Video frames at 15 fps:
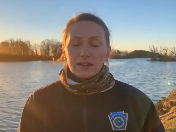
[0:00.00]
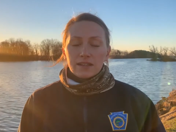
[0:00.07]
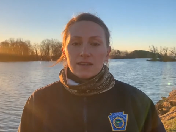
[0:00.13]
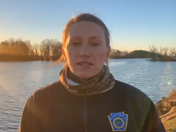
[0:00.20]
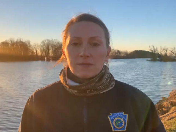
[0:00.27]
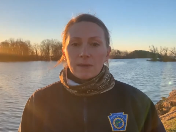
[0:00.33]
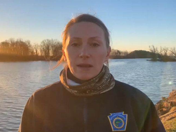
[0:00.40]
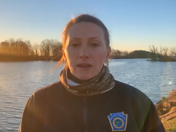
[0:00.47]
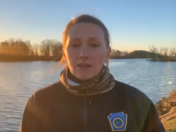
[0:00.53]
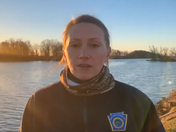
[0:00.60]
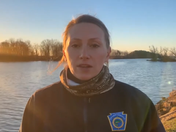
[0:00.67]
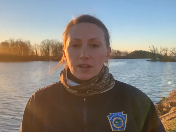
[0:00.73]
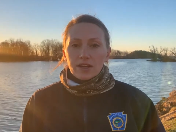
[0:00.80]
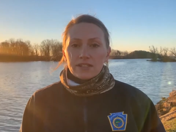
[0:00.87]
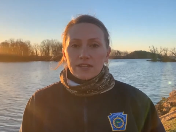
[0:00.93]
He spent a
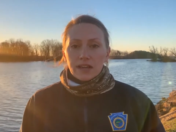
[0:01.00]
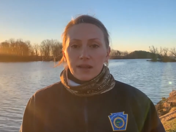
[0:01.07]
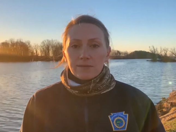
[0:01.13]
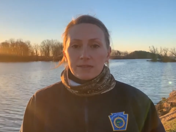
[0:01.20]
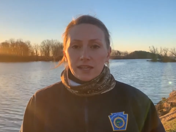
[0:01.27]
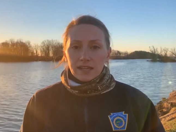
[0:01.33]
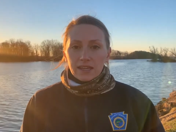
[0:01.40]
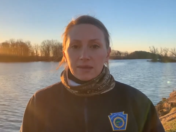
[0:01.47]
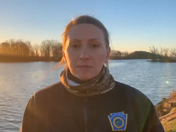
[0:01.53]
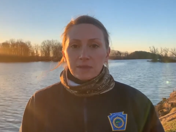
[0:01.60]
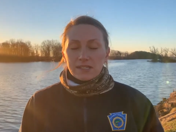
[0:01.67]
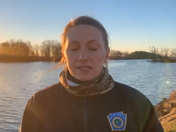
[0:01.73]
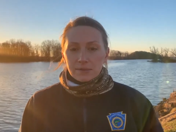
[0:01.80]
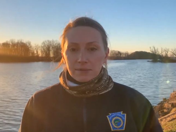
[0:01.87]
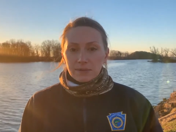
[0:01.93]
lot of time taking
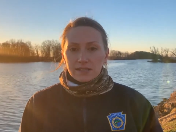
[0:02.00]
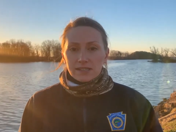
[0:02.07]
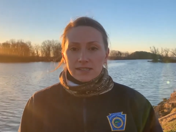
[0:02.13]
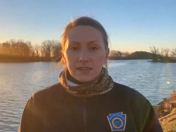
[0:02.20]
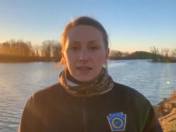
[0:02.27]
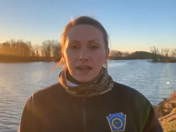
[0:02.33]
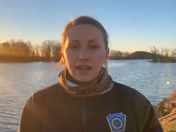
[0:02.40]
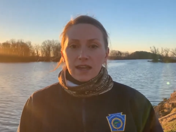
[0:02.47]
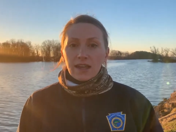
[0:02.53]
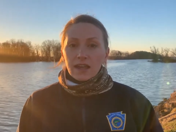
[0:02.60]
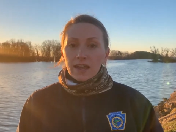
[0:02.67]
my siblings and I